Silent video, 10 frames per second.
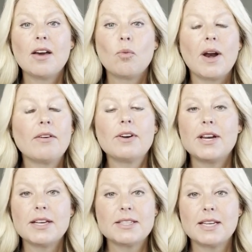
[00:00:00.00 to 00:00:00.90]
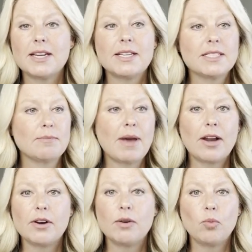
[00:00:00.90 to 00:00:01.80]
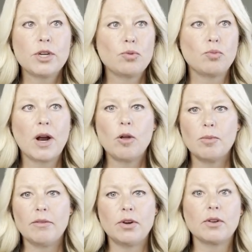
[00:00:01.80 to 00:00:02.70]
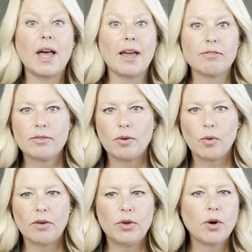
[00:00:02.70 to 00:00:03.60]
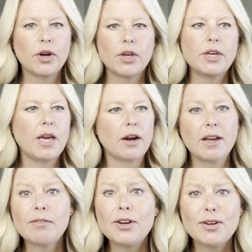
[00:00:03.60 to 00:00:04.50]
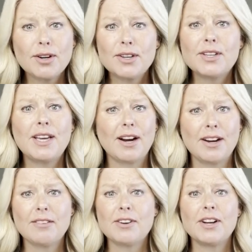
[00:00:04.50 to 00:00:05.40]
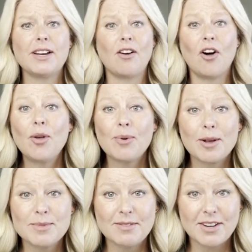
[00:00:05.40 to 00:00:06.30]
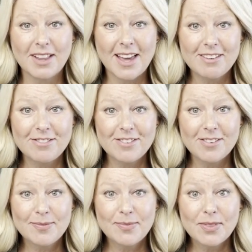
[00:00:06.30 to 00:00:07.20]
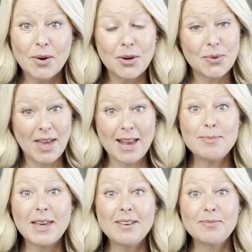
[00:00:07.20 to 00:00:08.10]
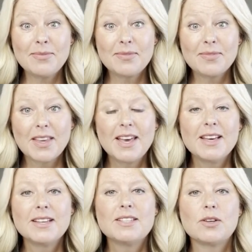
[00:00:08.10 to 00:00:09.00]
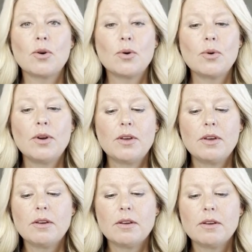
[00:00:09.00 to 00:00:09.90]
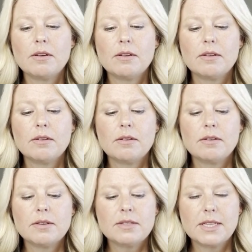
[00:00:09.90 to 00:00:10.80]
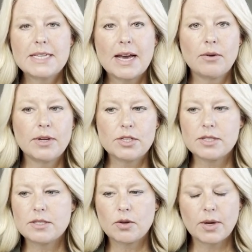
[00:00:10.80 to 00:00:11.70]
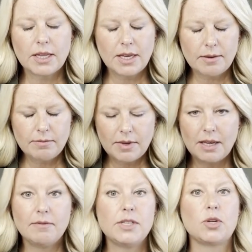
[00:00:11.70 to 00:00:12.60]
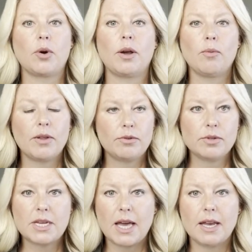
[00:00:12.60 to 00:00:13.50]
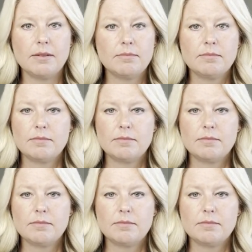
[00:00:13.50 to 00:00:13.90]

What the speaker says: whatever it is, and it doesn't matter in which realm of your life. If you're a good caregiver, you're a good caregiver in all realms of your life, or you can be. So sit down and just quickly inventory 1 through 10.